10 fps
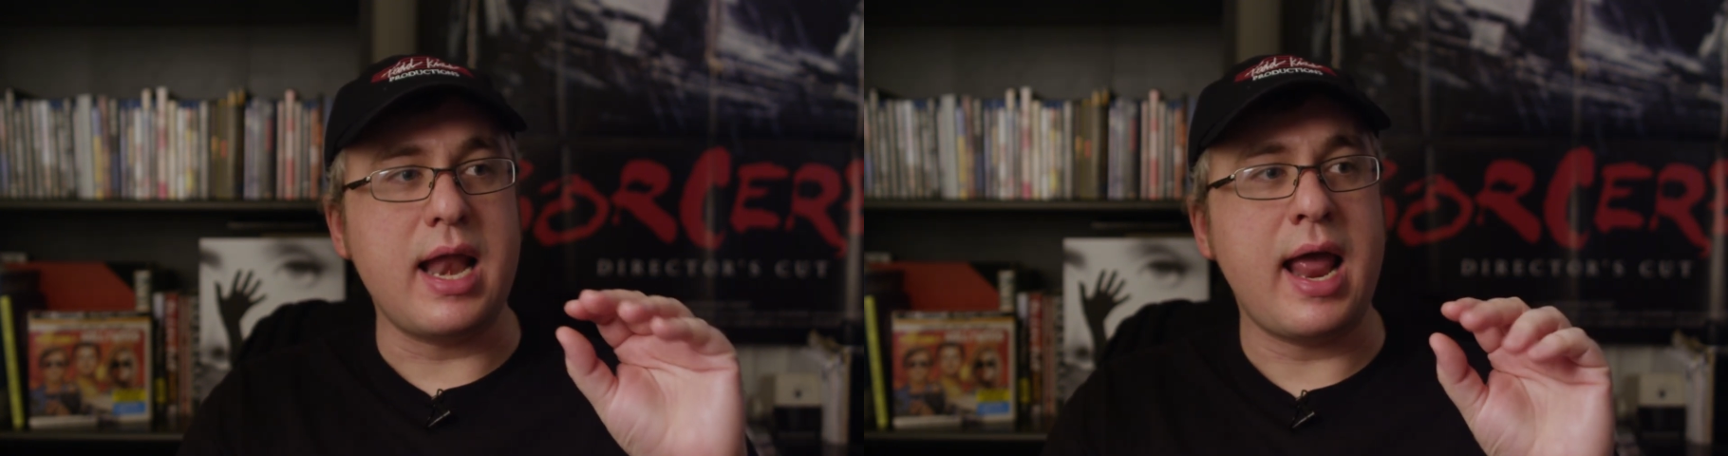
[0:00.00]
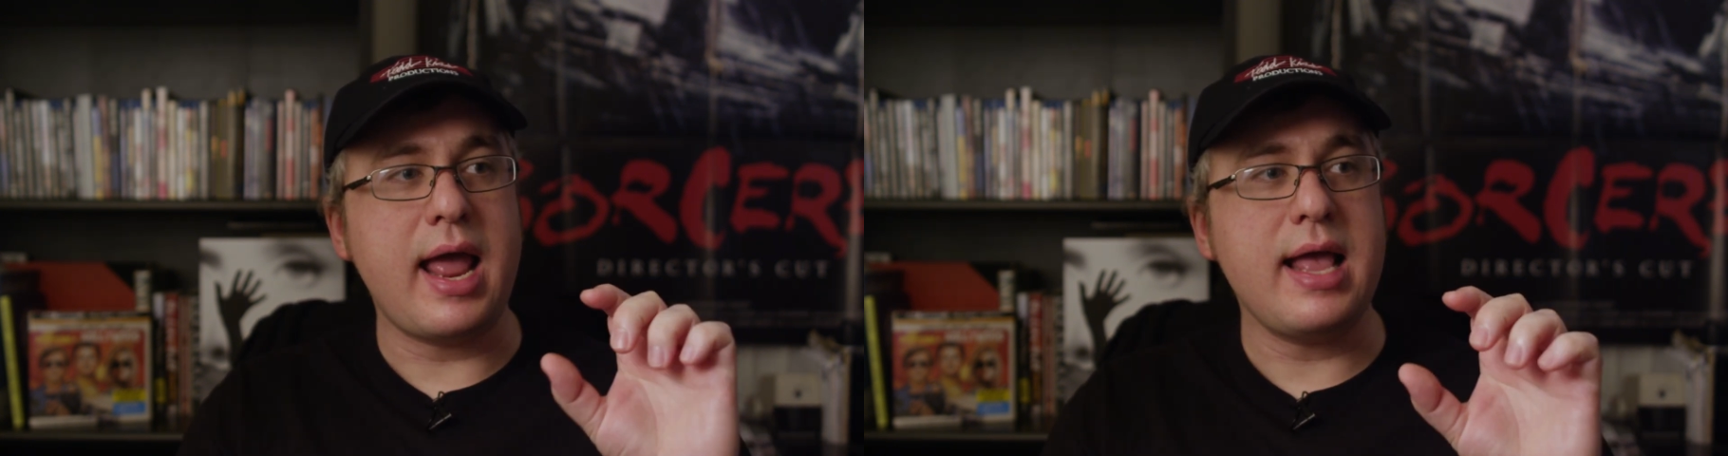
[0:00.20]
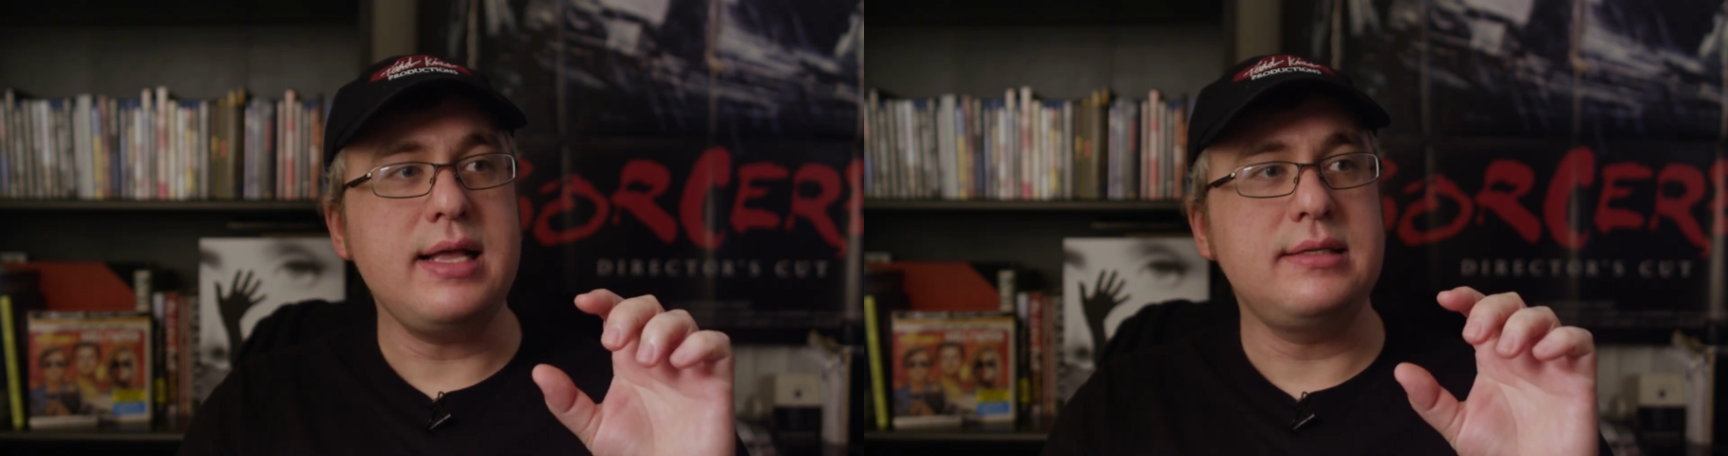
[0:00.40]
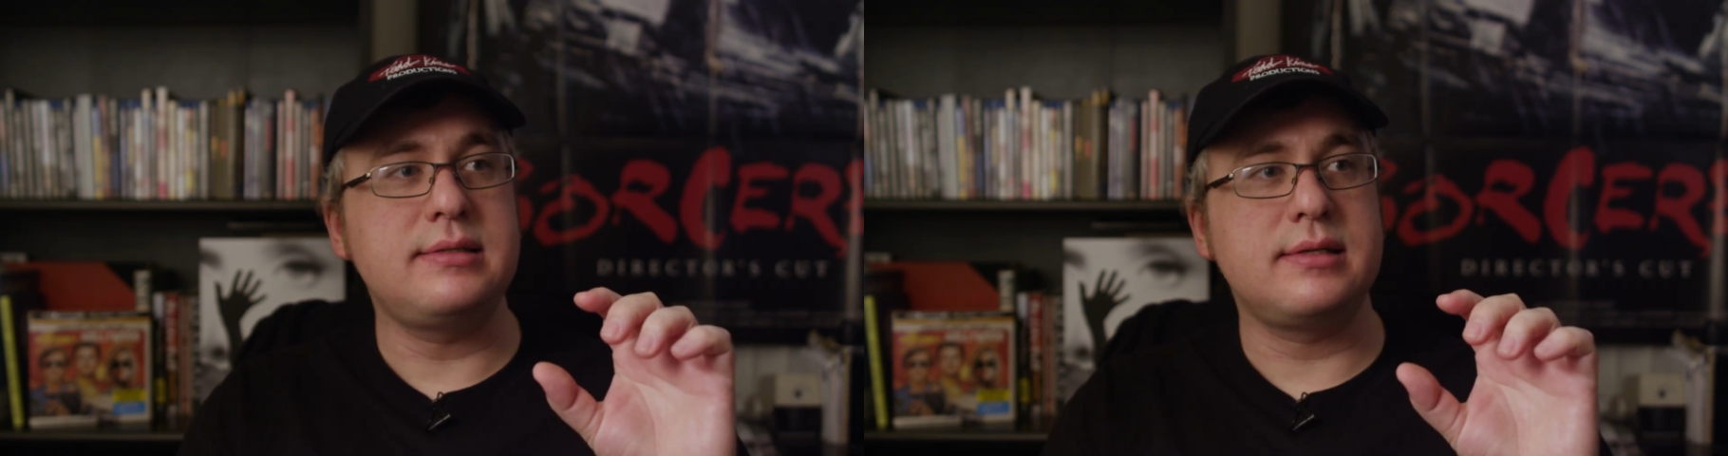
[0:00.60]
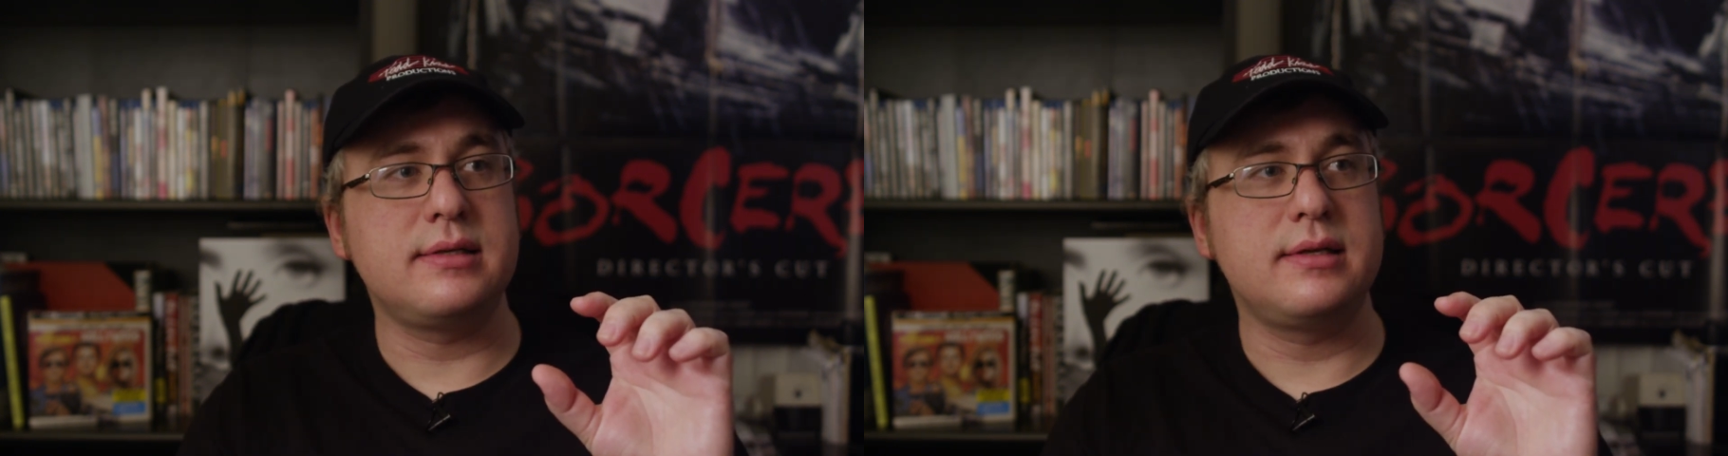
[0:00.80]

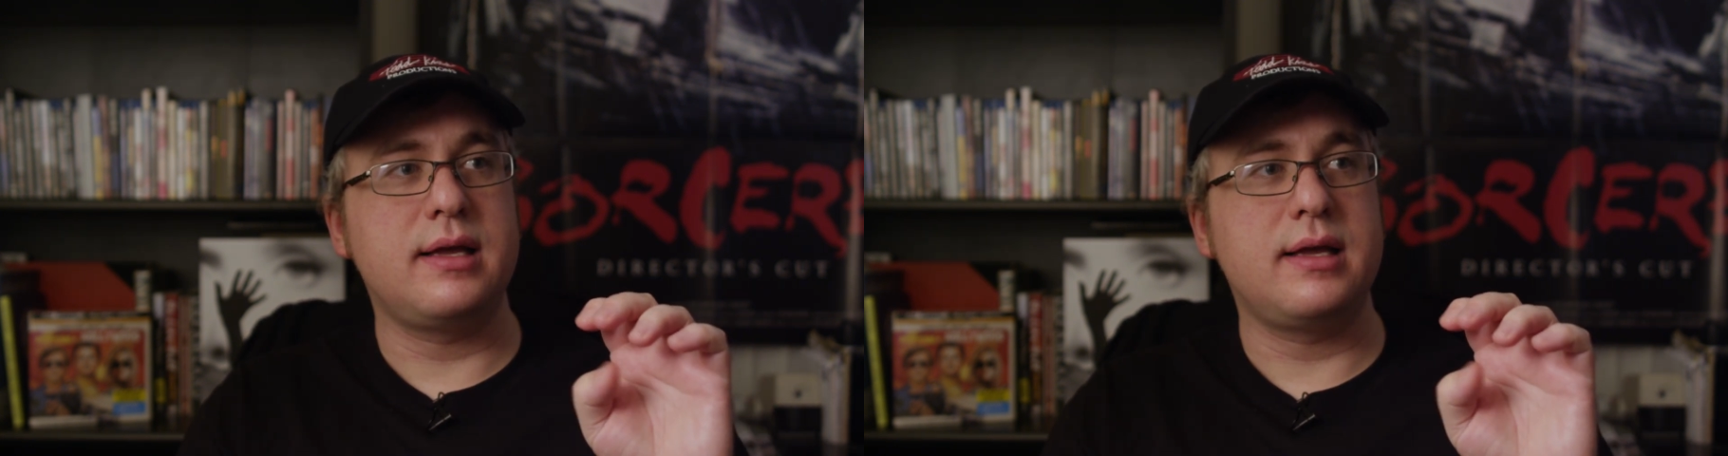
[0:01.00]
has,